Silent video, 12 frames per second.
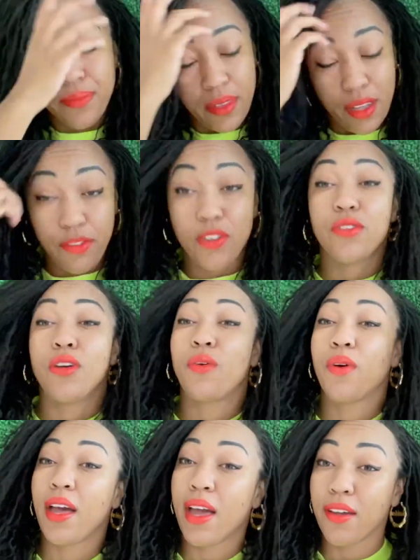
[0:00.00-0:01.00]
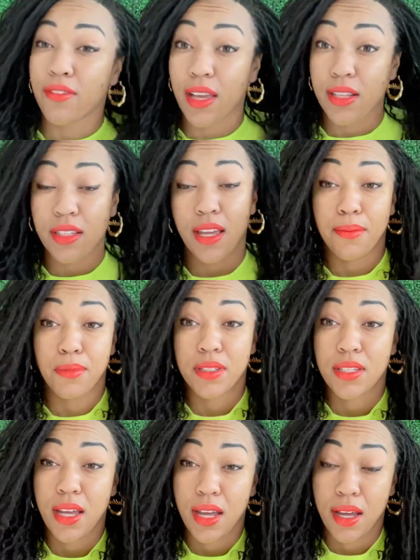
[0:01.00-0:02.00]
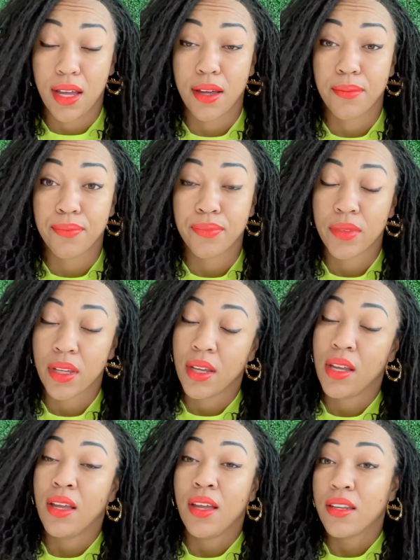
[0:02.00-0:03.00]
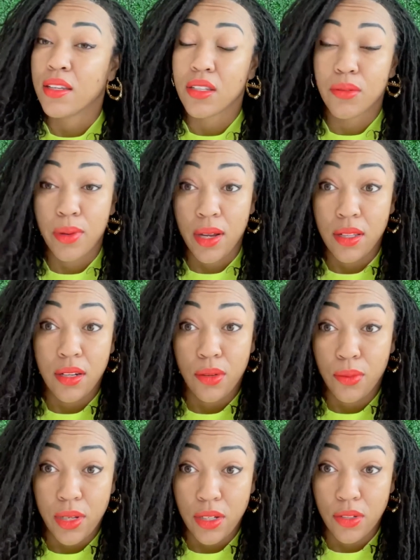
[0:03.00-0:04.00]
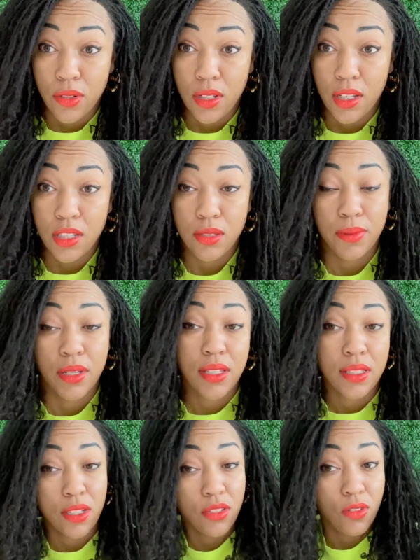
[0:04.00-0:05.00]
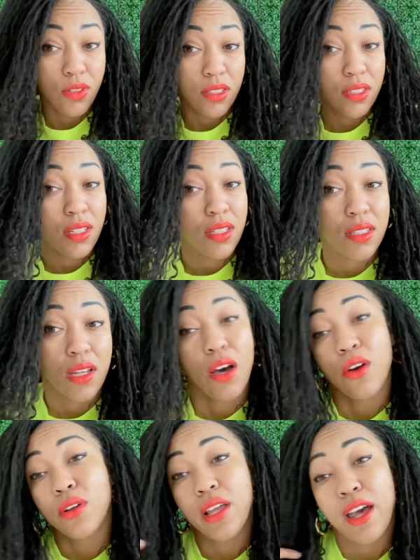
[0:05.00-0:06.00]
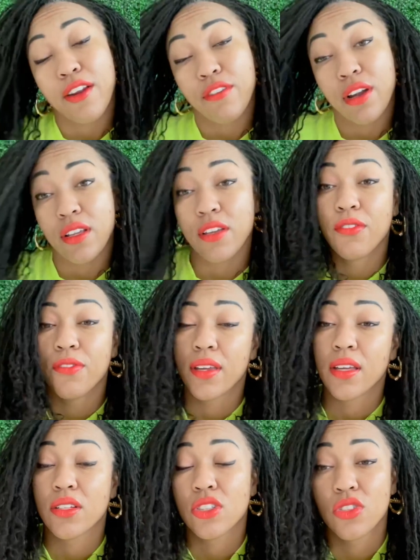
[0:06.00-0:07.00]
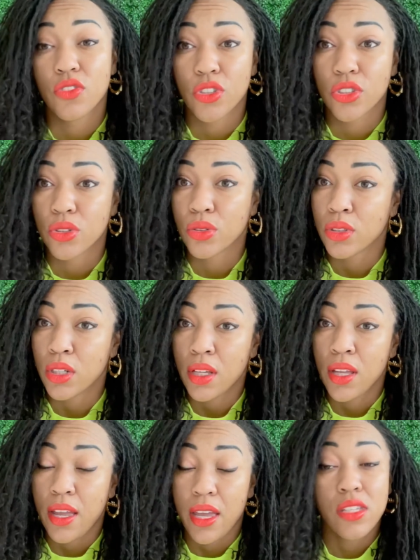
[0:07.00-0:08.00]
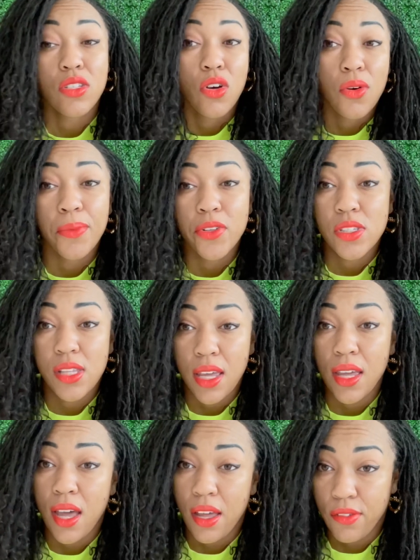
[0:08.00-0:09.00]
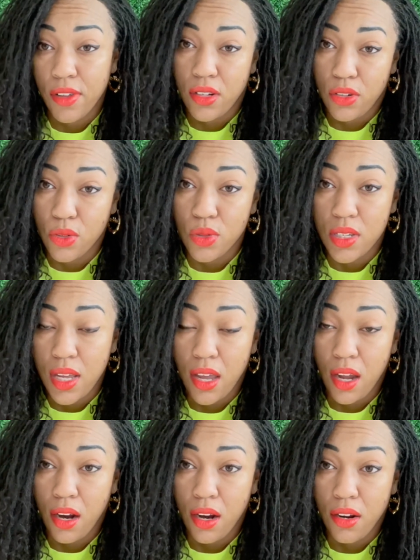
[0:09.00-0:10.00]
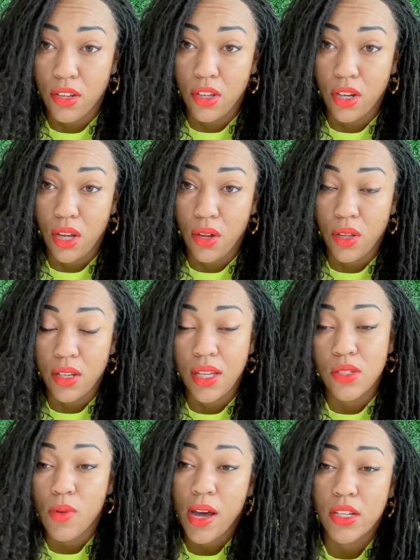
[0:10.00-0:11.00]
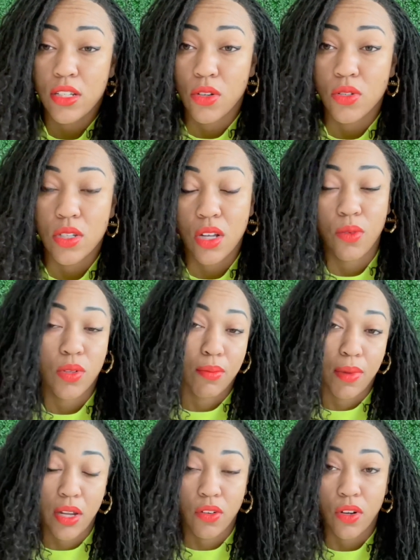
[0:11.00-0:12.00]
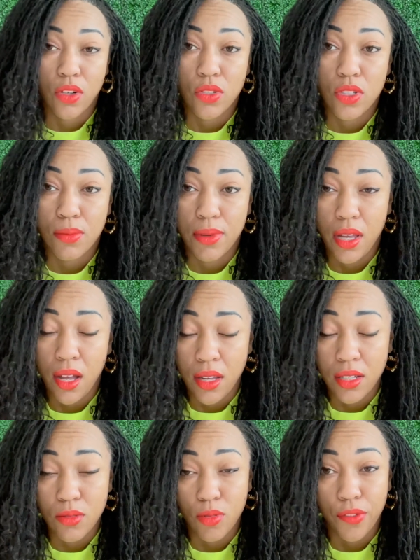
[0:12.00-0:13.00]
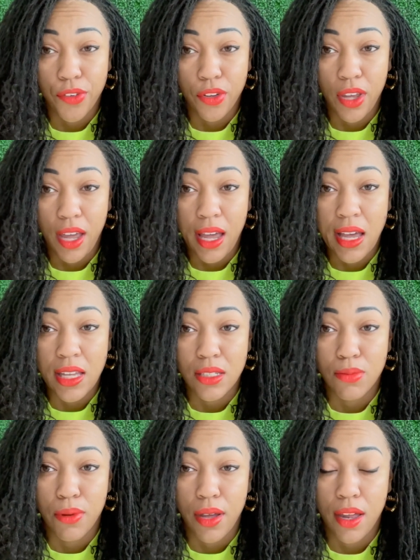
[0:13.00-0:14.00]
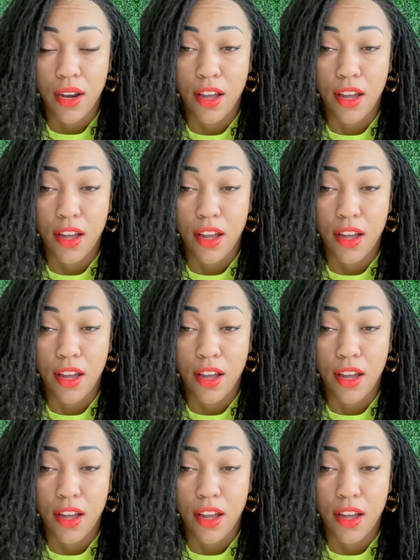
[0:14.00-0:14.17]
if you don't have that type of time, then you probably don't want to do these, because as you can see, it's a whole lot of running your fingers through. It's almost like having loose hair, you know, and that's why I chose to go with the micros, to be honest with you guys. But